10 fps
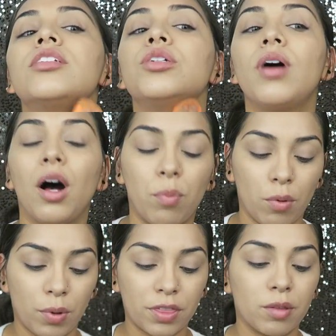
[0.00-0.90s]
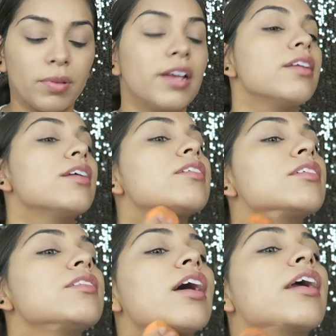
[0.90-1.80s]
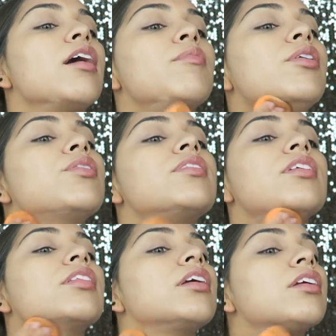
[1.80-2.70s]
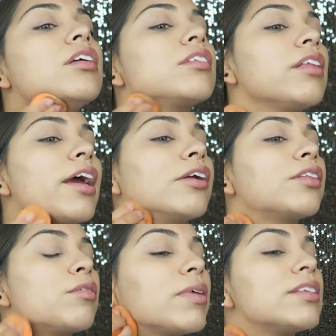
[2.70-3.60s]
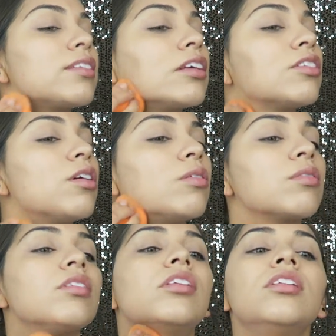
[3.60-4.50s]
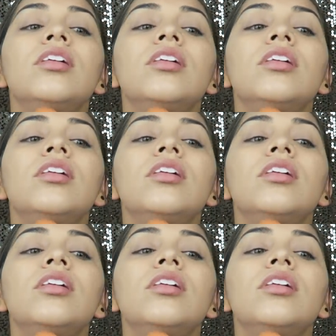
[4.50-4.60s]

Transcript: to help with the blending since I am noticing that it is lighter than my skin tone.